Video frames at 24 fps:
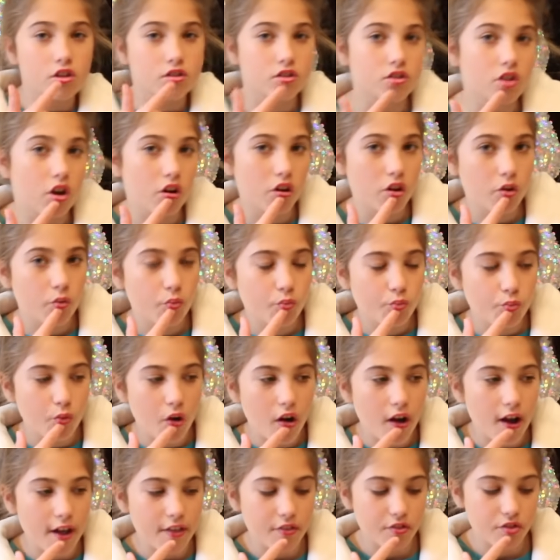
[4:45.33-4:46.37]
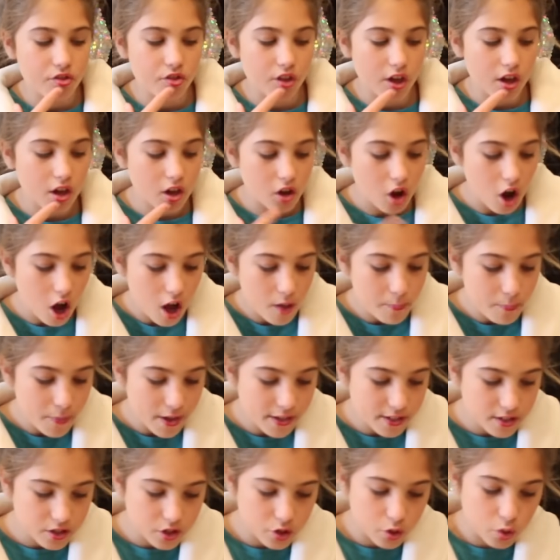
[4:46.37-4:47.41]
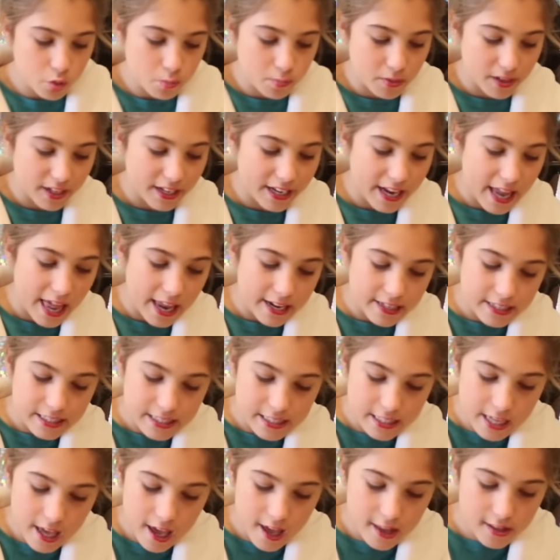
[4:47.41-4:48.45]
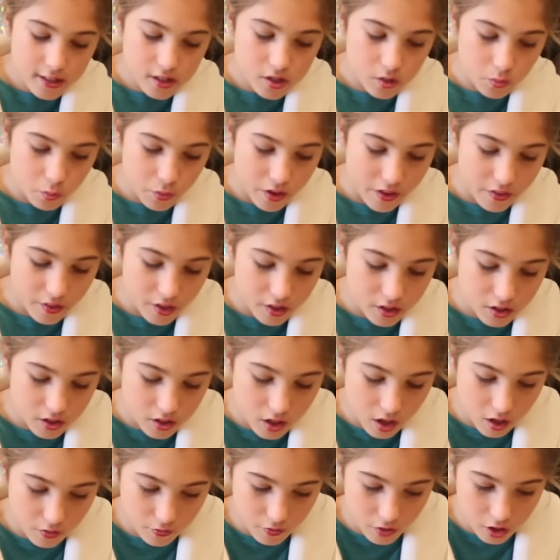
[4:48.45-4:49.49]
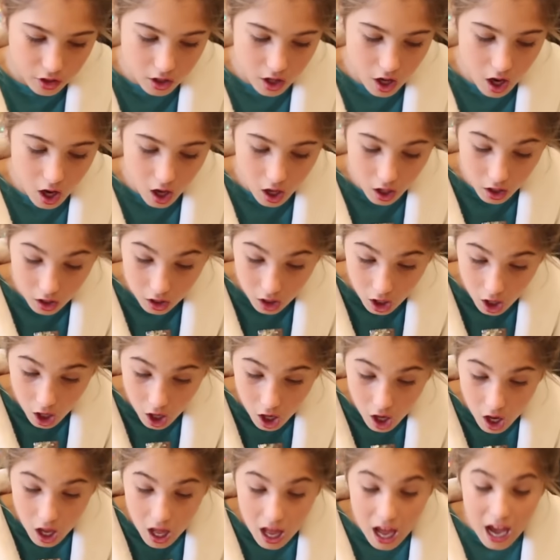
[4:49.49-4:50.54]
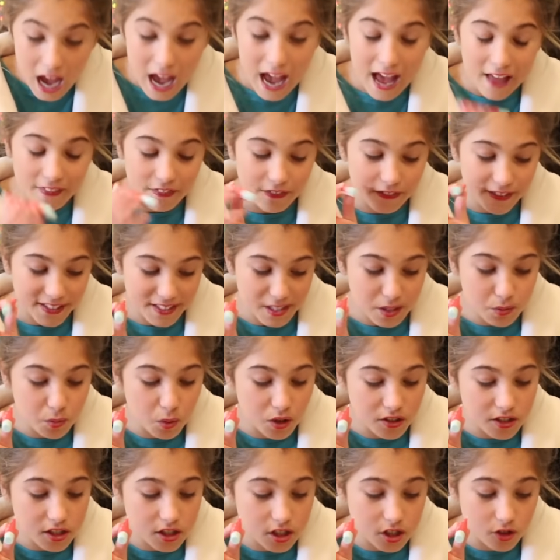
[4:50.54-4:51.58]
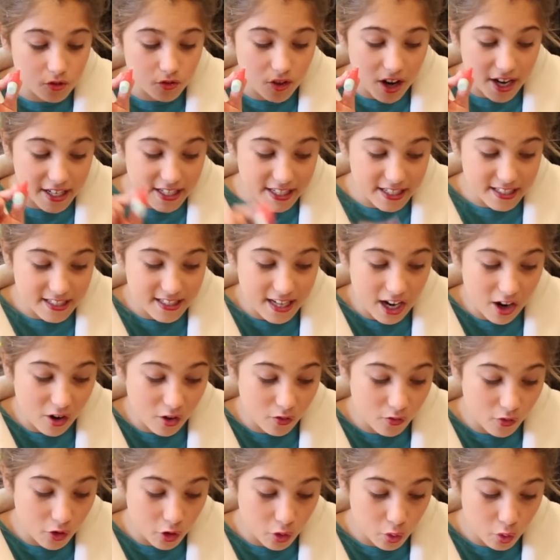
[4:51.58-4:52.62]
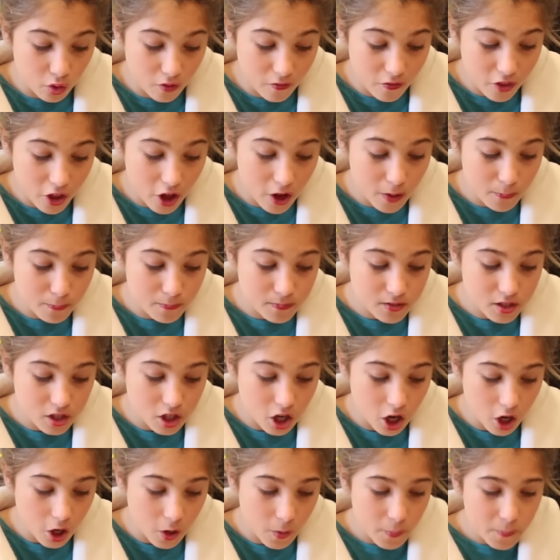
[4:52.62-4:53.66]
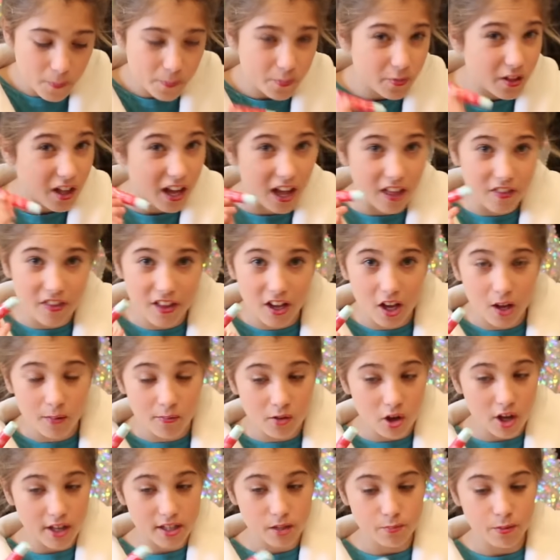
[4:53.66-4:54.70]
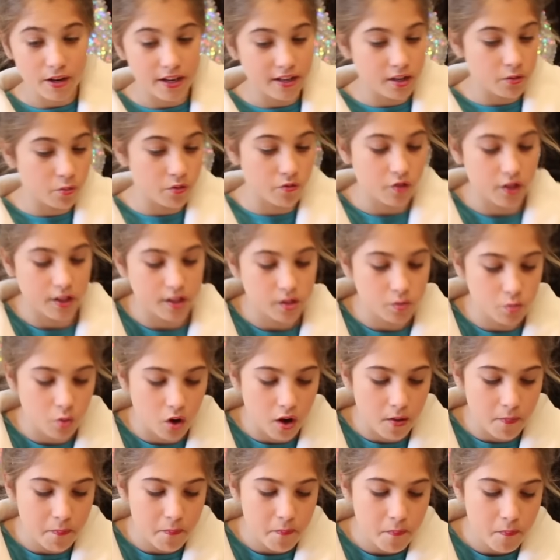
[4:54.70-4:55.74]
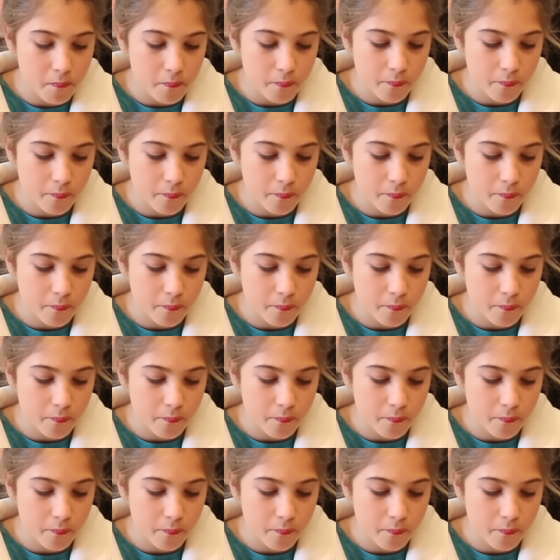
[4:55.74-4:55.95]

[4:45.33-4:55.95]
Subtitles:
So I think I meant to blend it with another colour, and this one's the reddest out of all of them, so I think I'm going to blend it with this one.